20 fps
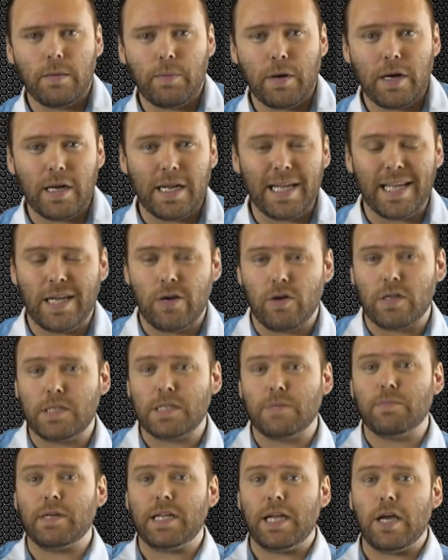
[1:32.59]
Apparently he
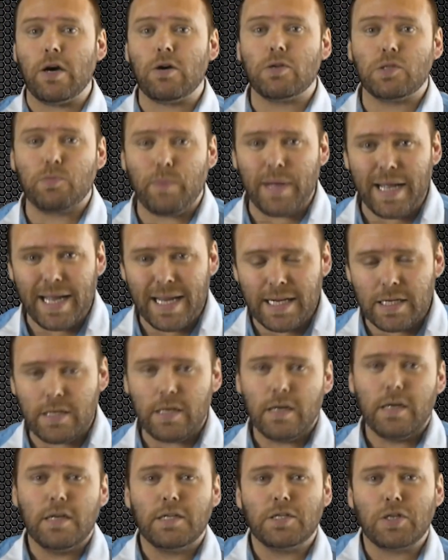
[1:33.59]
got somebody else
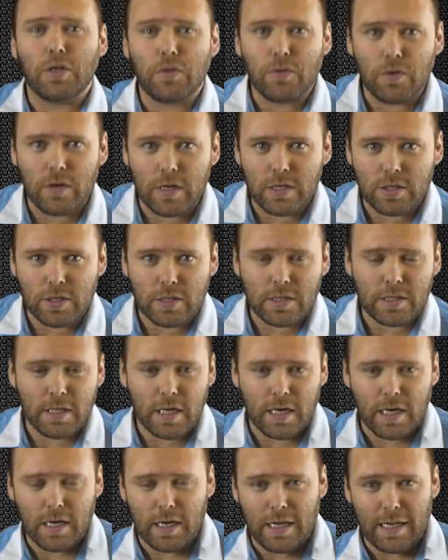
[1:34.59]
banned, so I thought I'd just
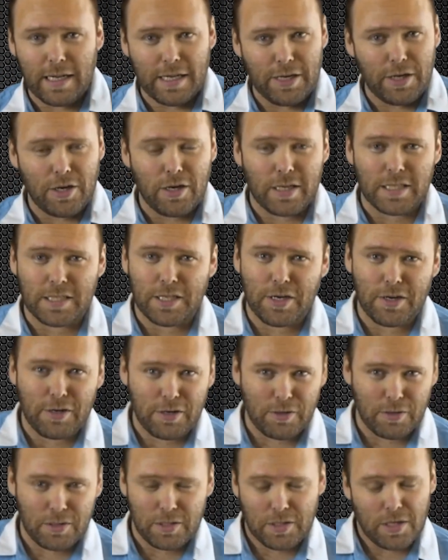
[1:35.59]
uh, let you guys know
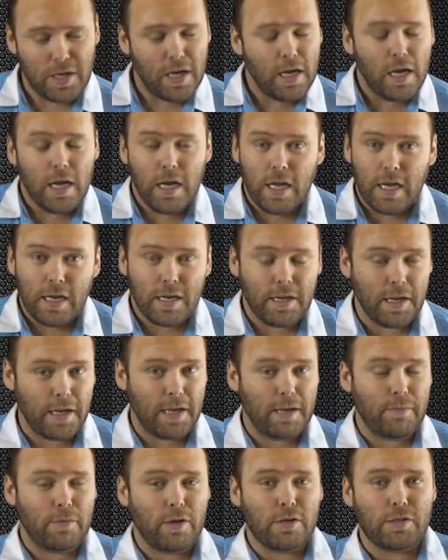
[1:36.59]
because
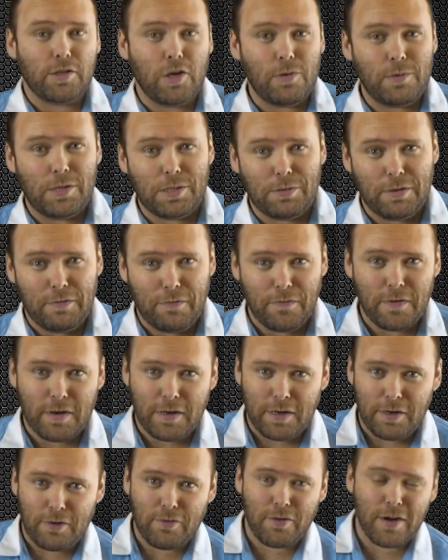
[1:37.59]
damn, those comments went
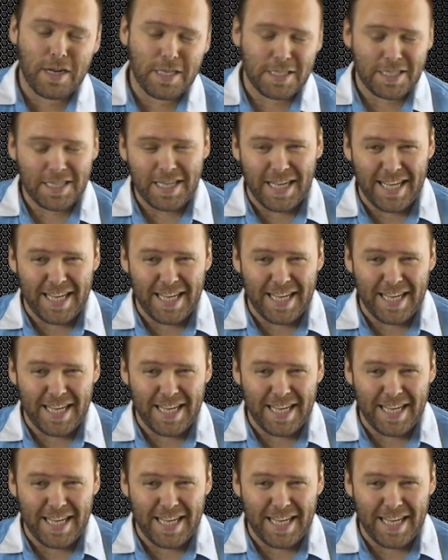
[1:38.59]
fucking crazy.